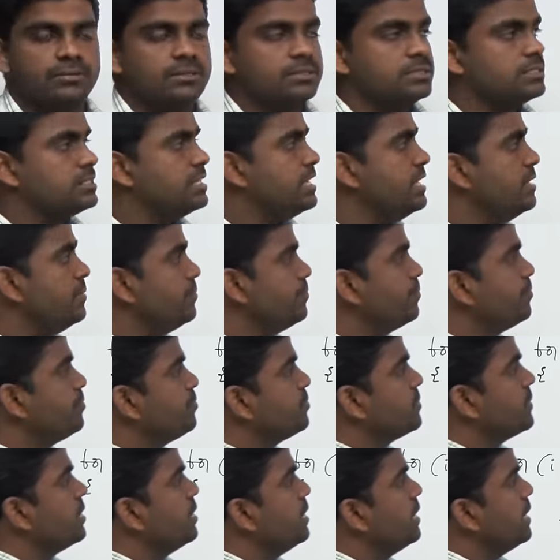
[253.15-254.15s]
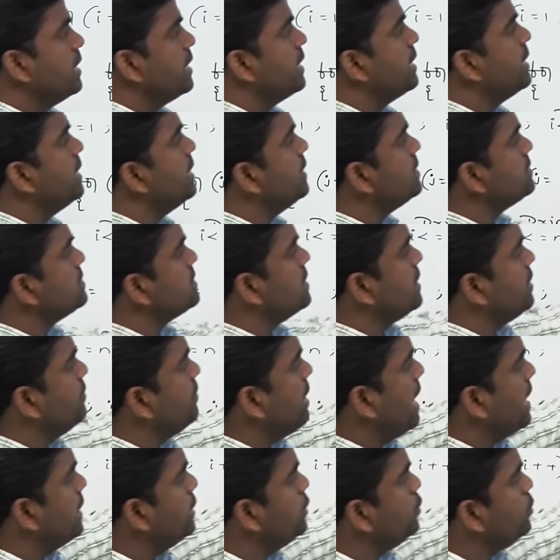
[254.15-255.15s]
See, here C
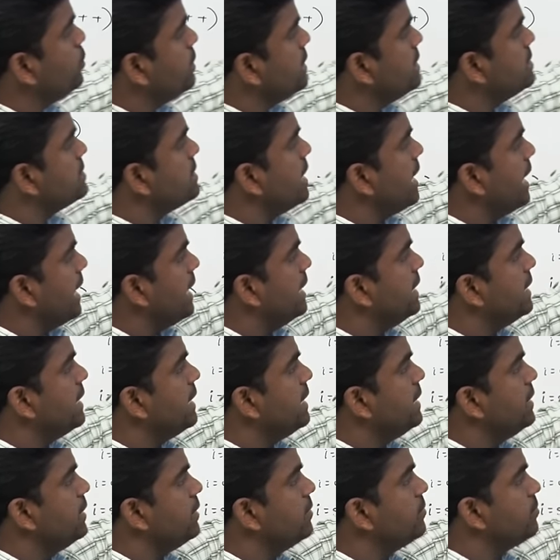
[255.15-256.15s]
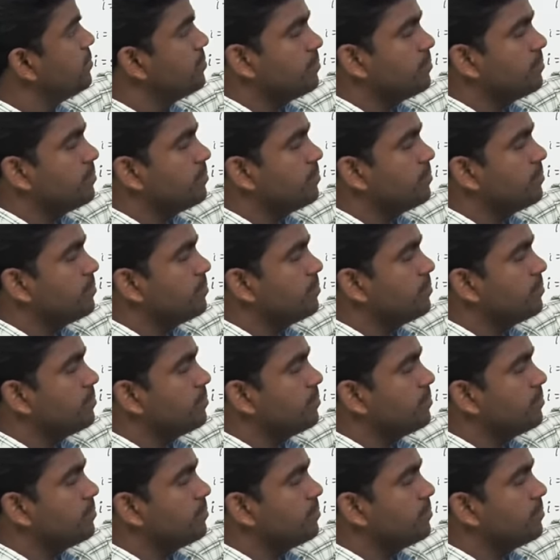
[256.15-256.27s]
value is a 80,